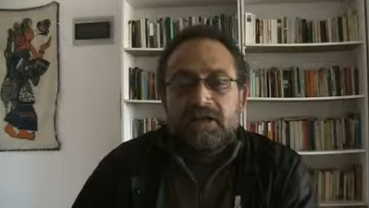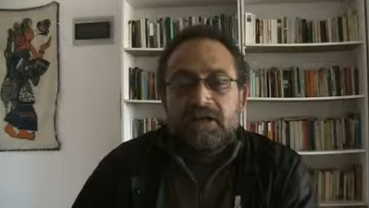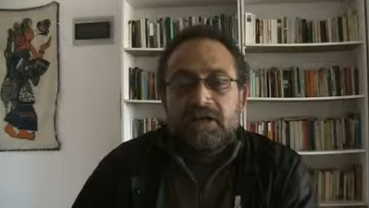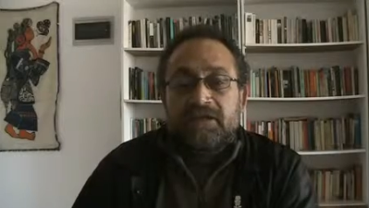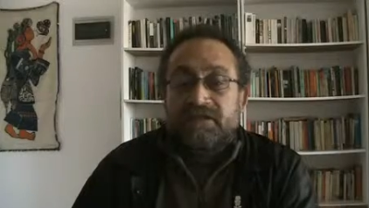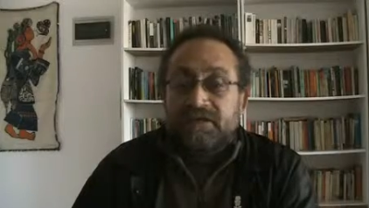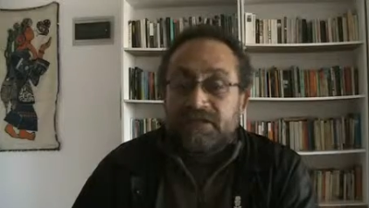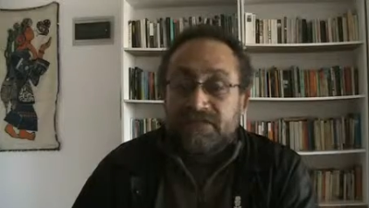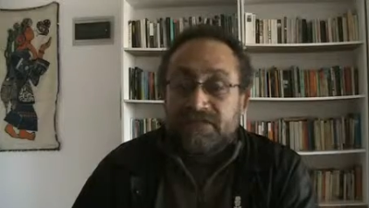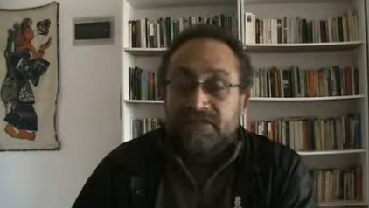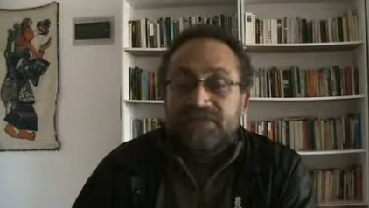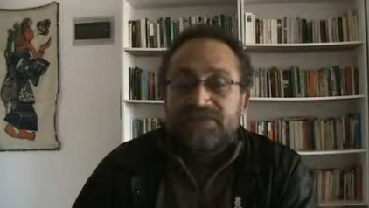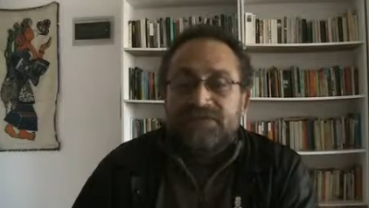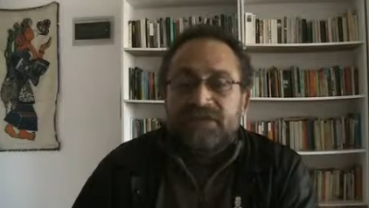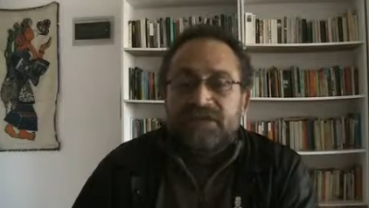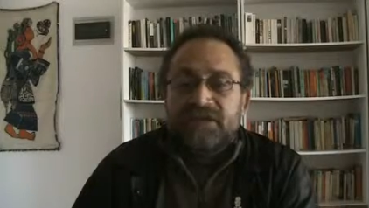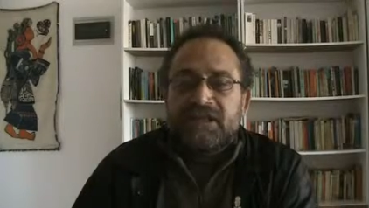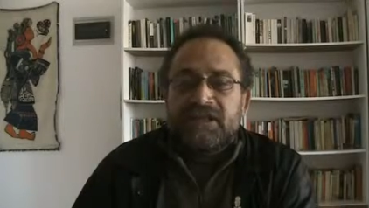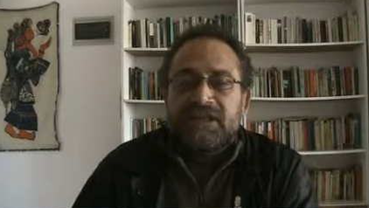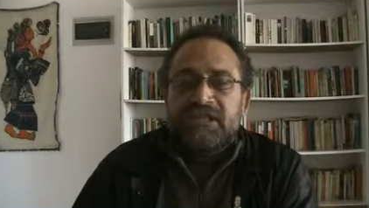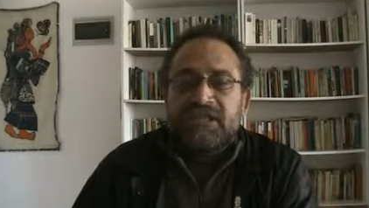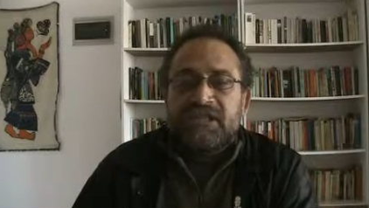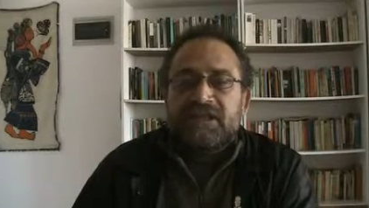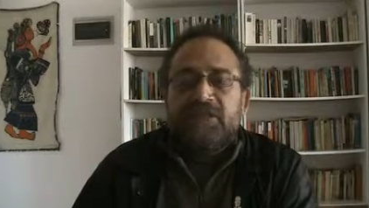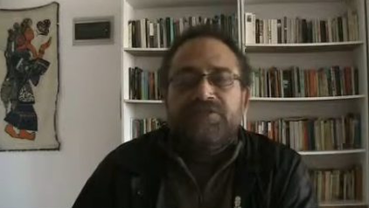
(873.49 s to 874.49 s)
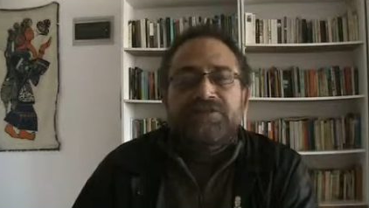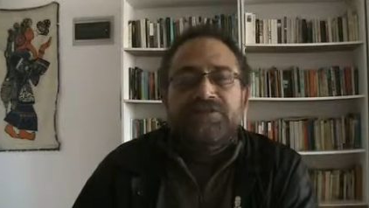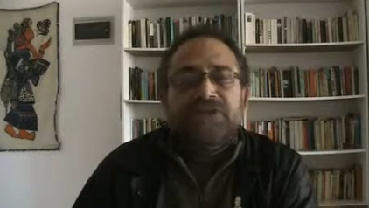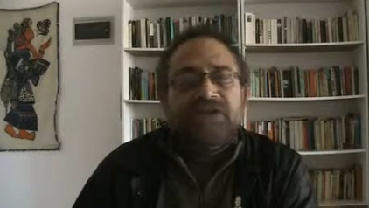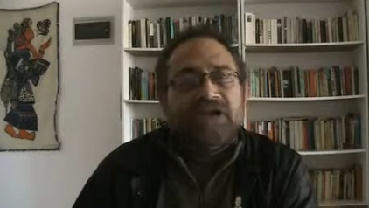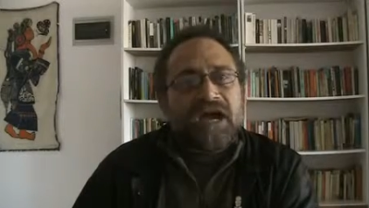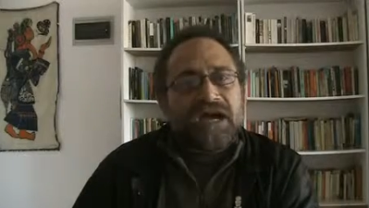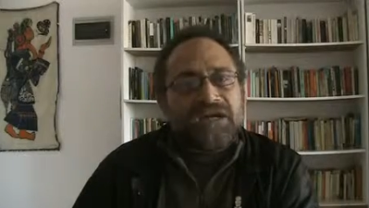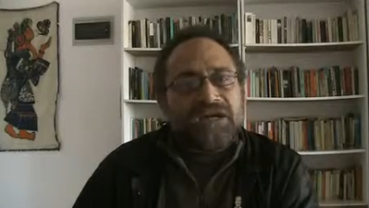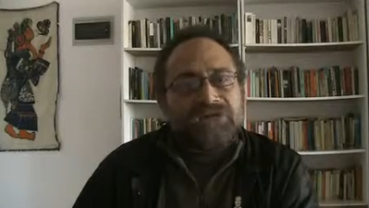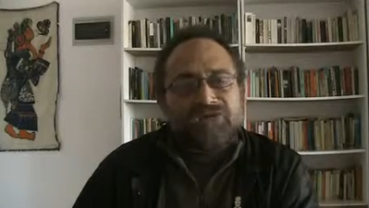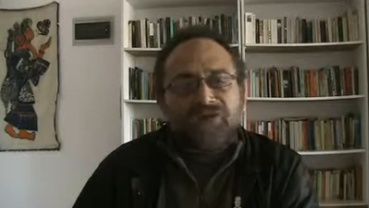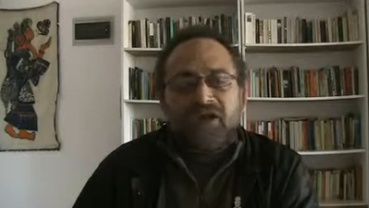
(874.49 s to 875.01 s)
It is definitely not the
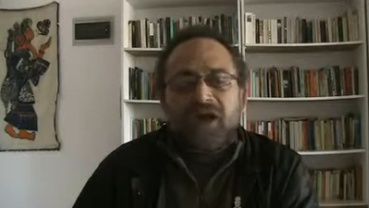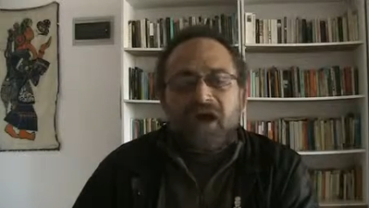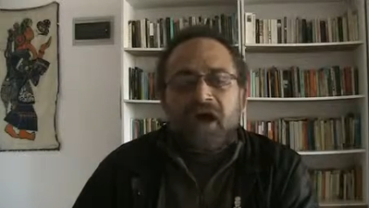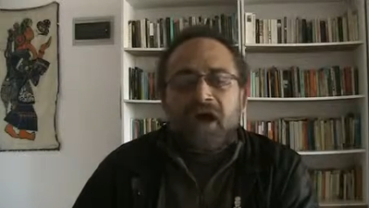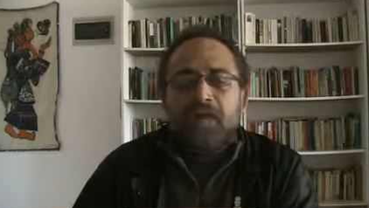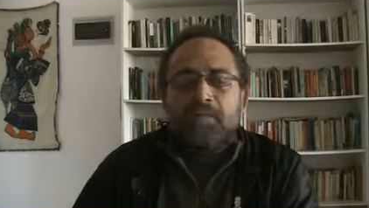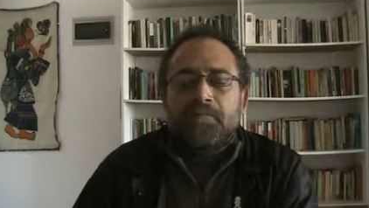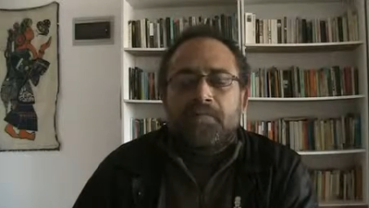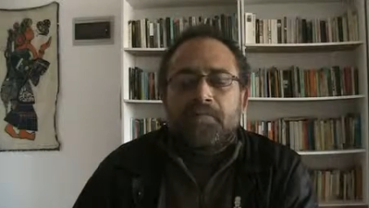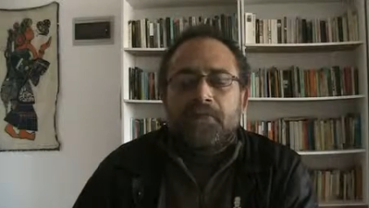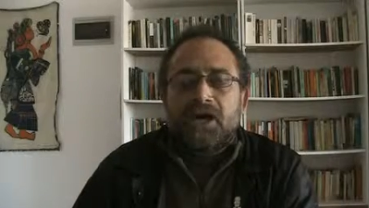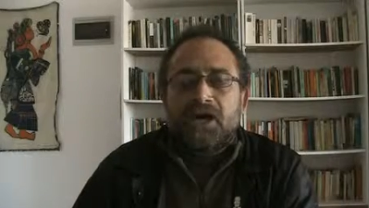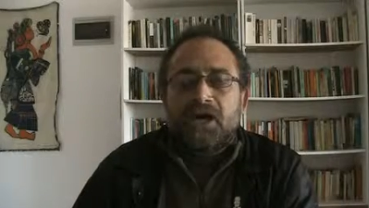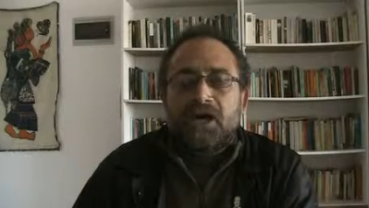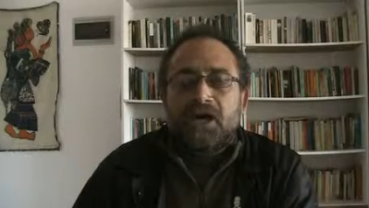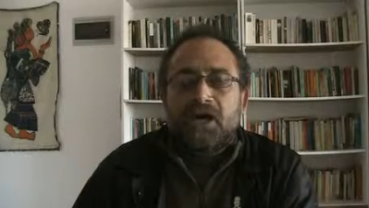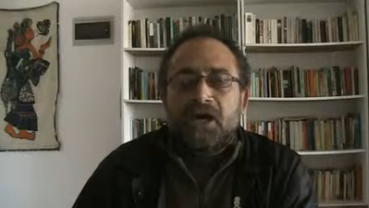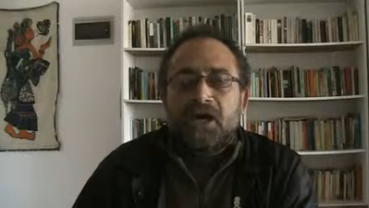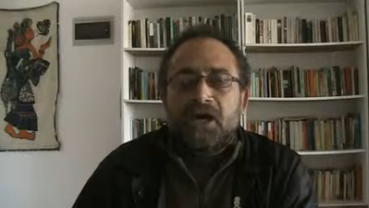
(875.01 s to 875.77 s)
right time